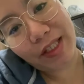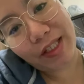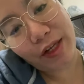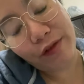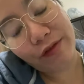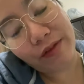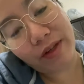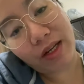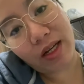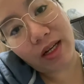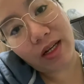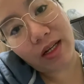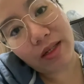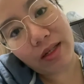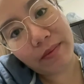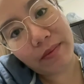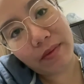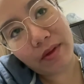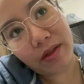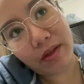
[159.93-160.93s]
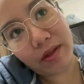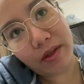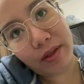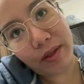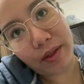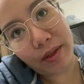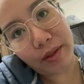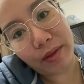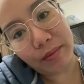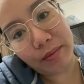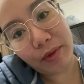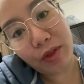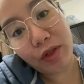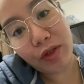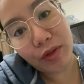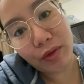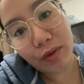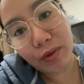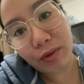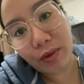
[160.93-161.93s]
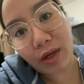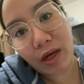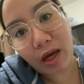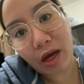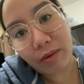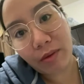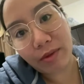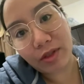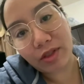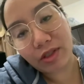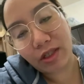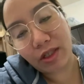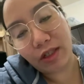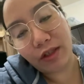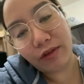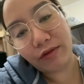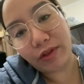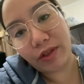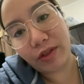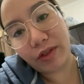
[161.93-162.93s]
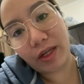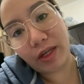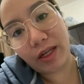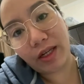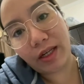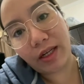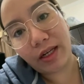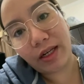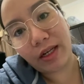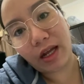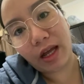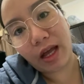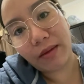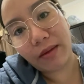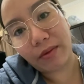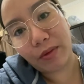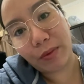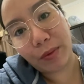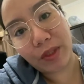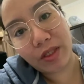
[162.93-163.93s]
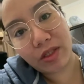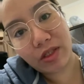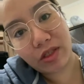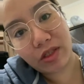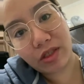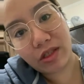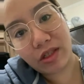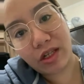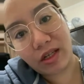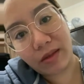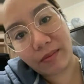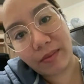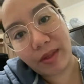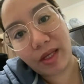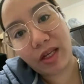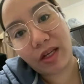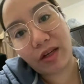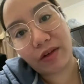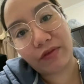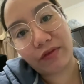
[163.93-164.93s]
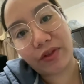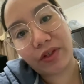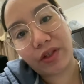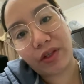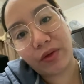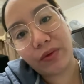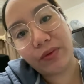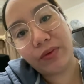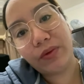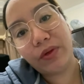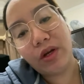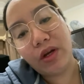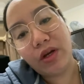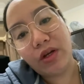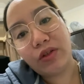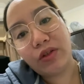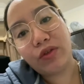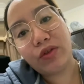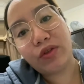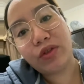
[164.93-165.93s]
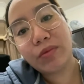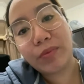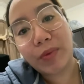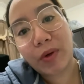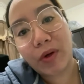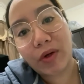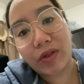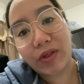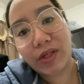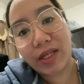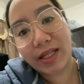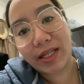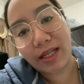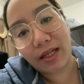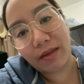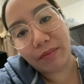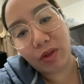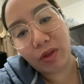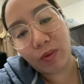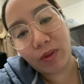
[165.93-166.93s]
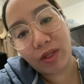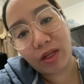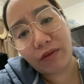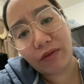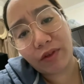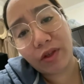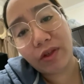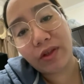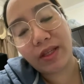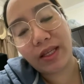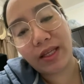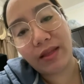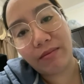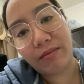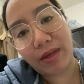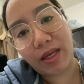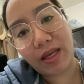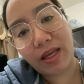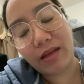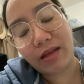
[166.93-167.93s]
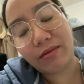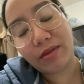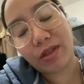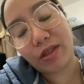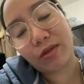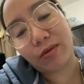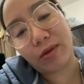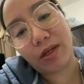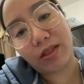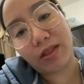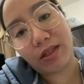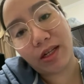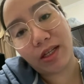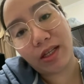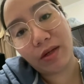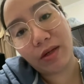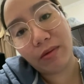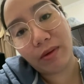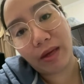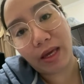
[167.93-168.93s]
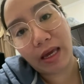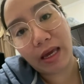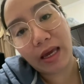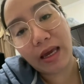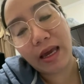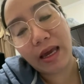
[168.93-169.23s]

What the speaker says: Fa. You know how much I love you and I'm always just gonna be here for you to support you and help you whenever you need me and just one call away.